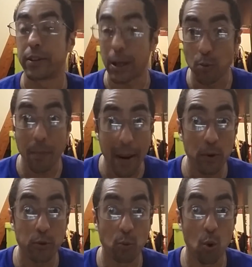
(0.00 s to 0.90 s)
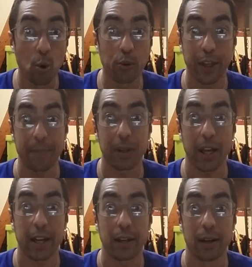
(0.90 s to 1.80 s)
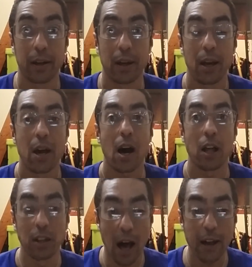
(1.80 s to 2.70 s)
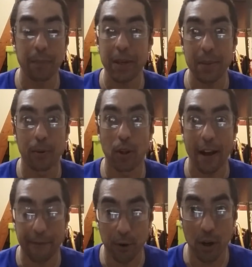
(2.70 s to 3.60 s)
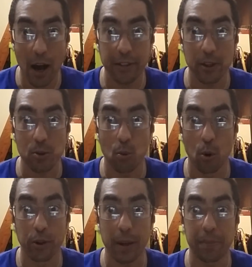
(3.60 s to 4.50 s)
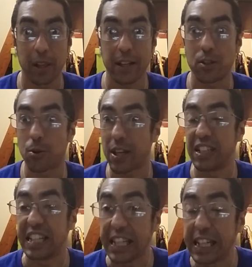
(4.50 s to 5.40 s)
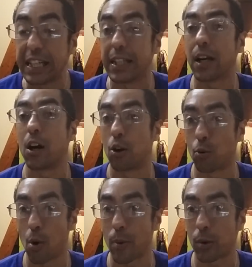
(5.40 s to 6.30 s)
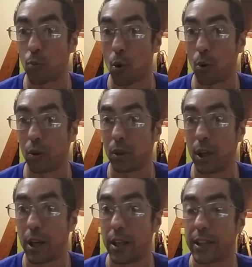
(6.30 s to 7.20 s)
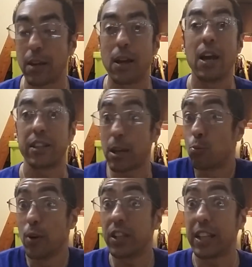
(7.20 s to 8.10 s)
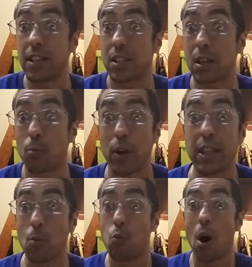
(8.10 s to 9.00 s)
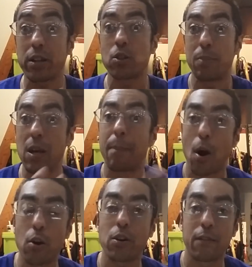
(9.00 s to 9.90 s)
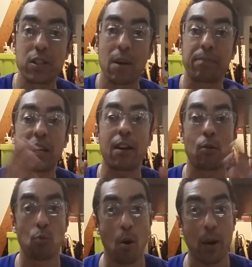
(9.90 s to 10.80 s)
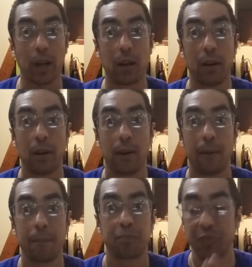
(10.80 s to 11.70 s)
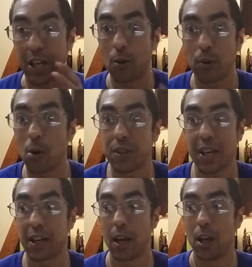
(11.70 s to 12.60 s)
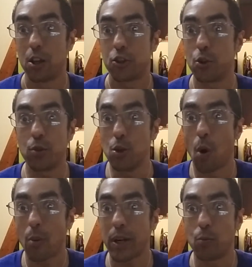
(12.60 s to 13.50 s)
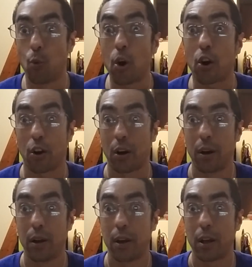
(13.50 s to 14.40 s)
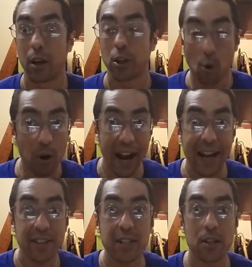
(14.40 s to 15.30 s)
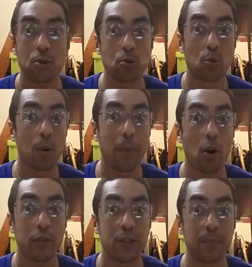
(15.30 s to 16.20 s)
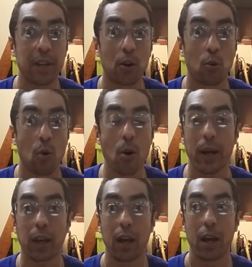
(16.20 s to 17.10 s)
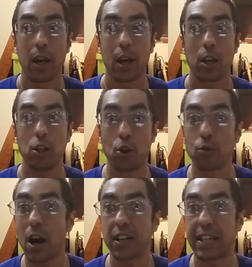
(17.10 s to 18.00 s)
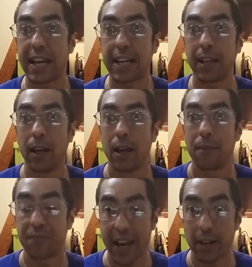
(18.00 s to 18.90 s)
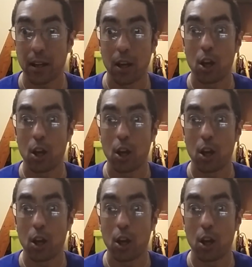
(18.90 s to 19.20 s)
They remembered the role they played. A lot of people have forgotten this role they played, so they need a heroic role. They really, in some way, they want to be a part of something heroic. And they don't know, it's like, dude, you already were. Your ancestors were a part of something heroic. You're not getting that.